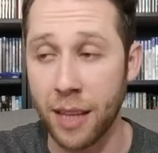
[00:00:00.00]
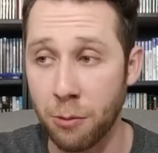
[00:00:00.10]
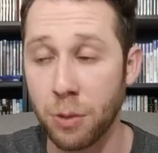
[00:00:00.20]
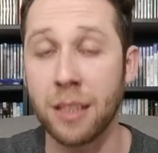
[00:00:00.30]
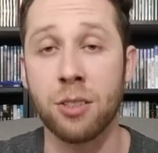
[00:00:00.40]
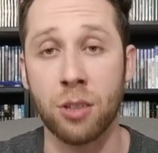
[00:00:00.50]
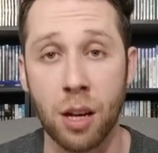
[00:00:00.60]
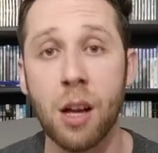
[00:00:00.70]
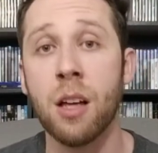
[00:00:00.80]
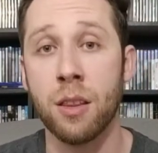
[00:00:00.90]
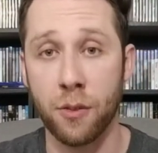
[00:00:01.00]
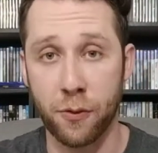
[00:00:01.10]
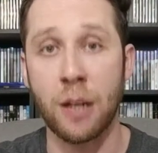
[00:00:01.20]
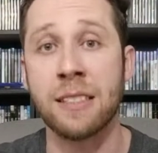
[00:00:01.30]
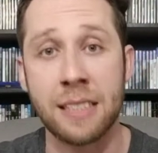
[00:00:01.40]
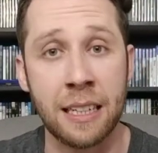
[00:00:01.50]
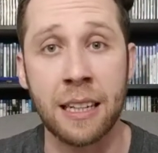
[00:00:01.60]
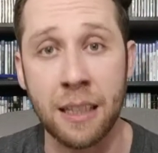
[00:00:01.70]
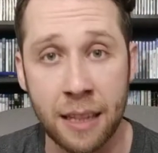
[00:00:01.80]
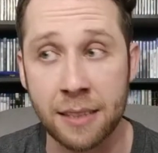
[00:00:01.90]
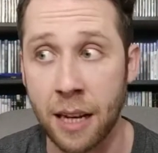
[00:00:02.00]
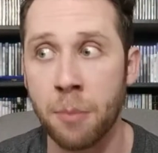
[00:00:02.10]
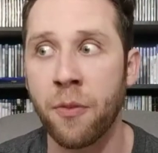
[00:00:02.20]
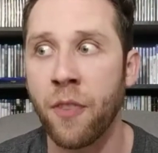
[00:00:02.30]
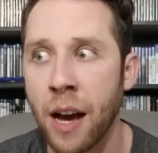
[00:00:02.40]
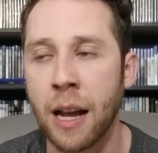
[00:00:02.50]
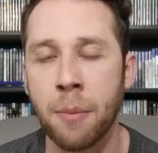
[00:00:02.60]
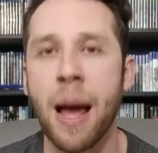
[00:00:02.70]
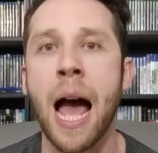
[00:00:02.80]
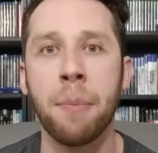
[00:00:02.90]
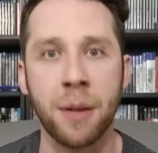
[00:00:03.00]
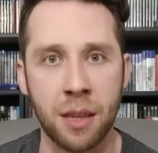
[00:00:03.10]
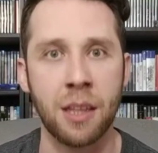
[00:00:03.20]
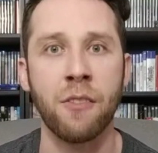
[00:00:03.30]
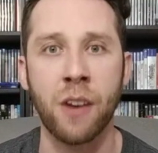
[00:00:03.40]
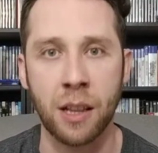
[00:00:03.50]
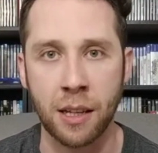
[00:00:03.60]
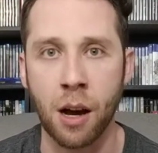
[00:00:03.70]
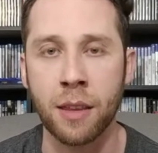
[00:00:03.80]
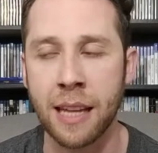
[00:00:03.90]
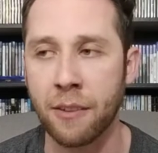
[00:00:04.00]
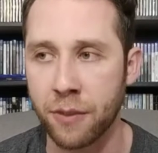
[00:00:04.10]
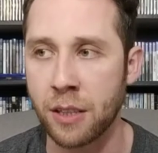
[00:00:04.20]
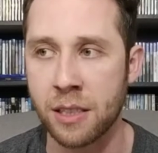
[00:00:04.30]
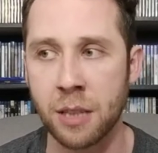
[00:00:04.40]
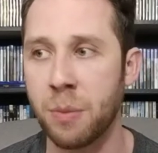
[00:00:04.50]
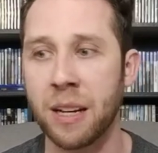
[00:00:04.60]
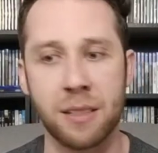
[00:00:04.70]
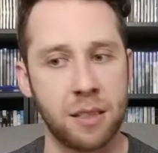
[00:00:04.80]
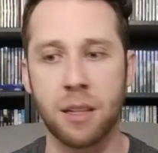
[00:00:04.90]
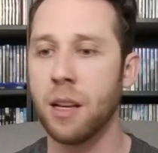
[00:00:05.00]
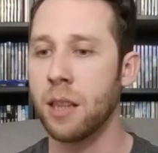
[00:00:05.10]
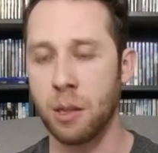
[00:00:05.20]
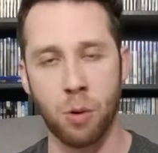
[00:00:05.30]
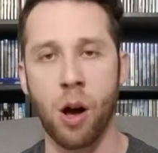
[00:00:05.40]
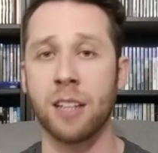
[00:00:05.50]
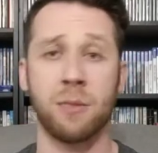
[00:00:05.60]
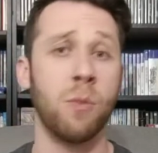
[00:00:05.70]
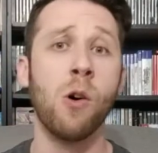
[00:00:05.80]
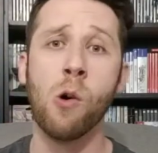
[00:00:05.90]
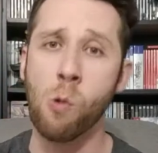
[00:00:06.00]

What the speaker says: They really took the front seat in this, and I'm happy that they finally got that front seat, because they were awesome.